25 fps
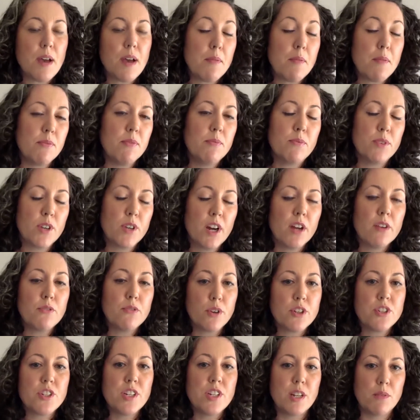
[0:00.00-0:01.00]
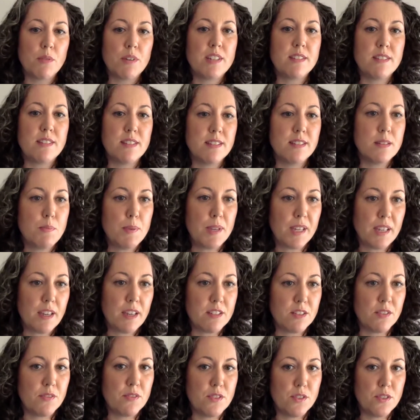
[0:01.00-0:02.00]
for unfortunate reasons
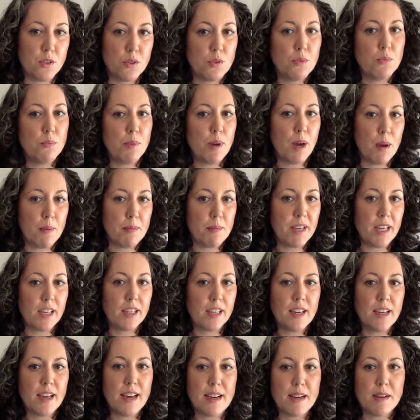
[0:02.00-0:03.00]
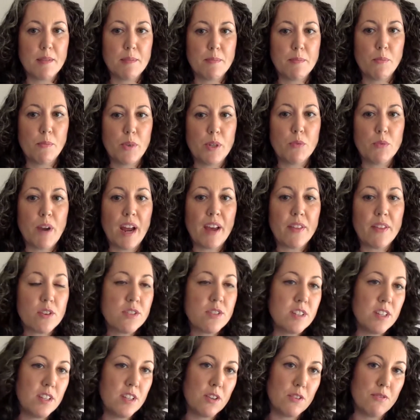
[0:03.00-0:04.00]
because of Zoom bombing. We'd rather
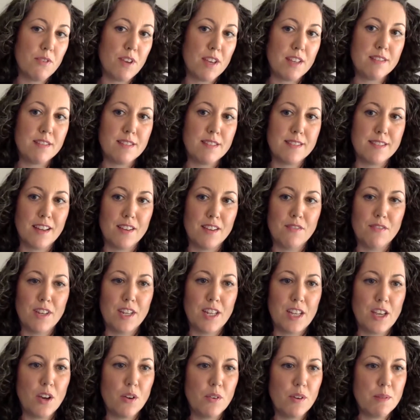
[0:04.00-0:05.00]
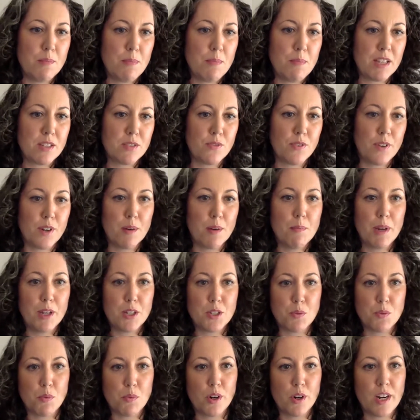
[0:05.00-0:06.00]
see your faces on video. It makes for a
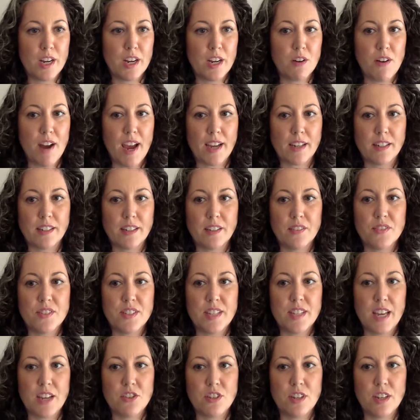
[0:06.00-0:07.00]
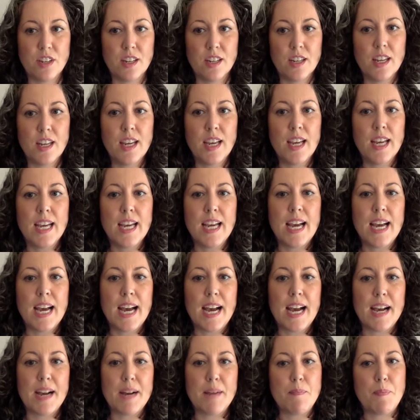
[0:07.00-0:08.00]
much more interactive session.
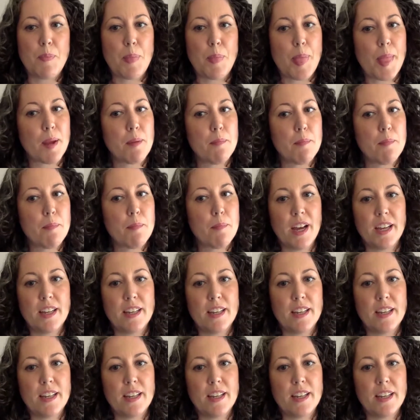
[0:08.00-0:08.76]
But